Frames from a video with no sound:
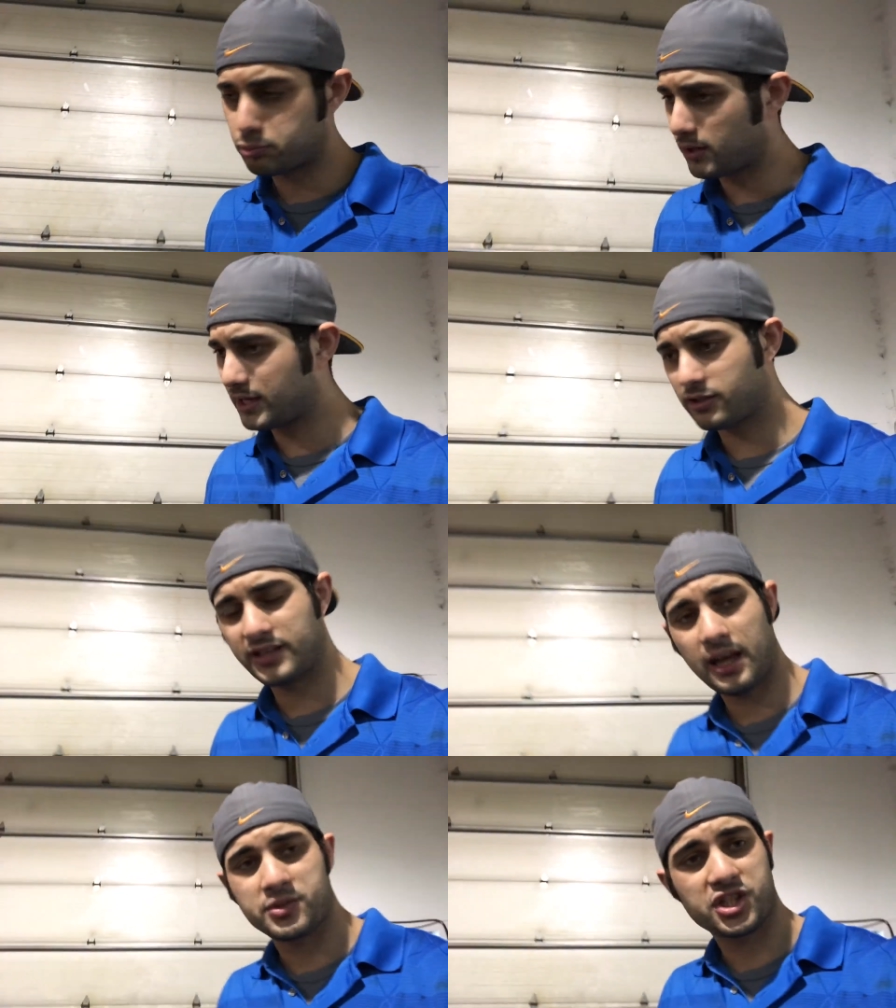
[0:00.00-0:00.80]
break or
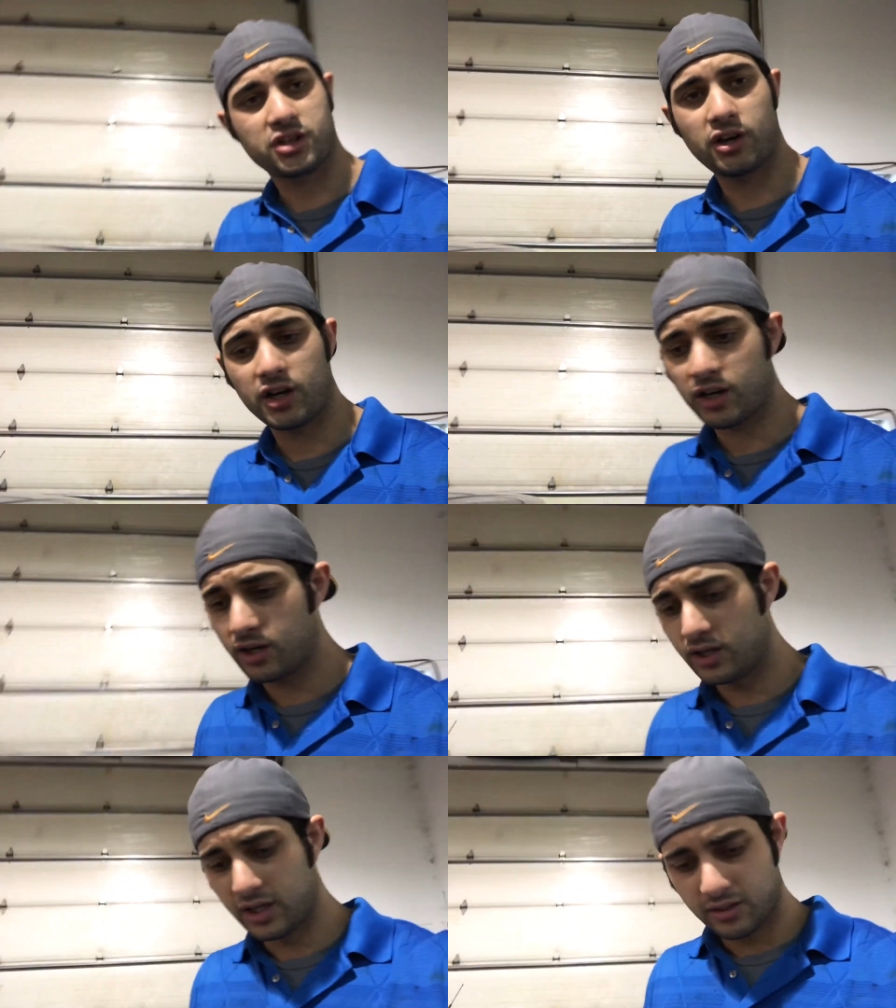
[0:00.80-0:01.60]
damage a car?
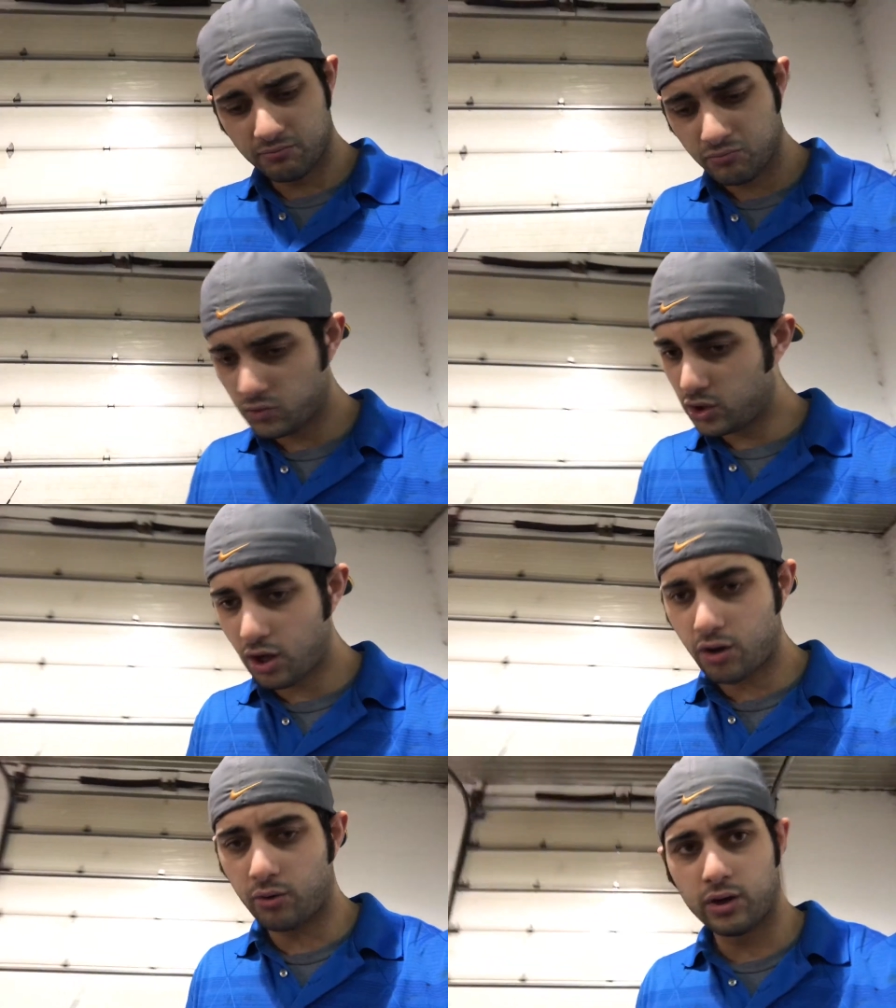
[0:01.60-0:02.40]

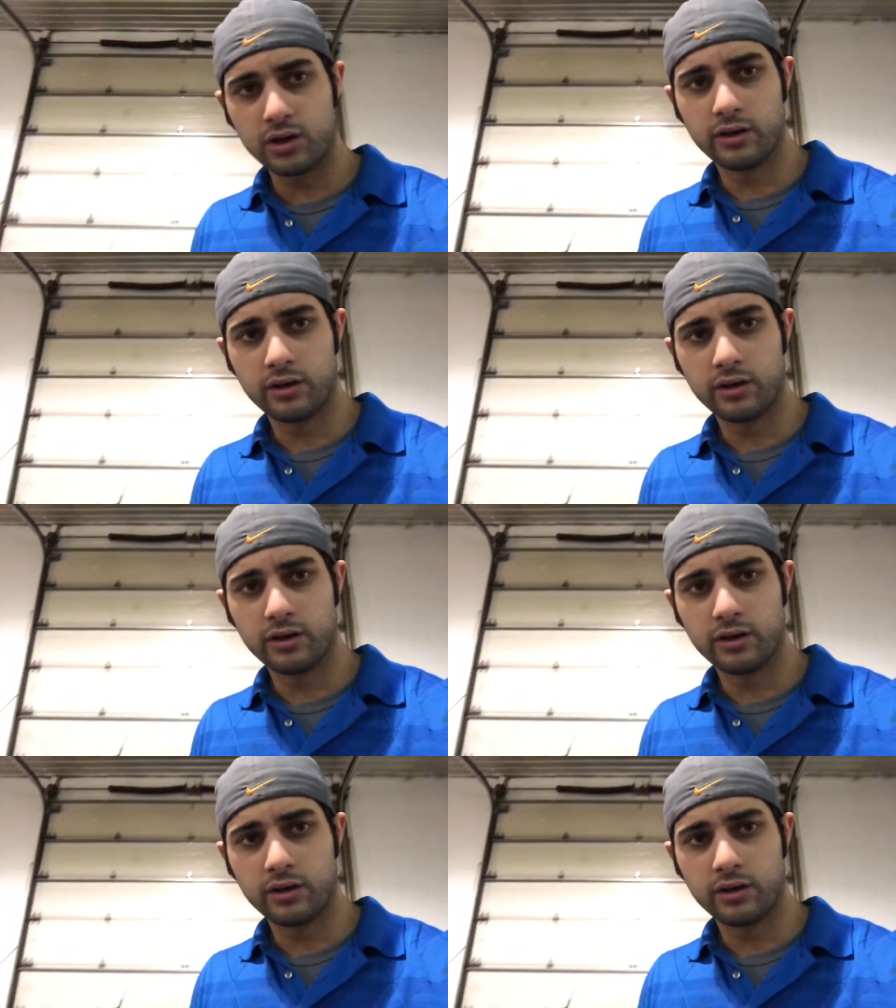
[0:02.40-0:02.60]
No.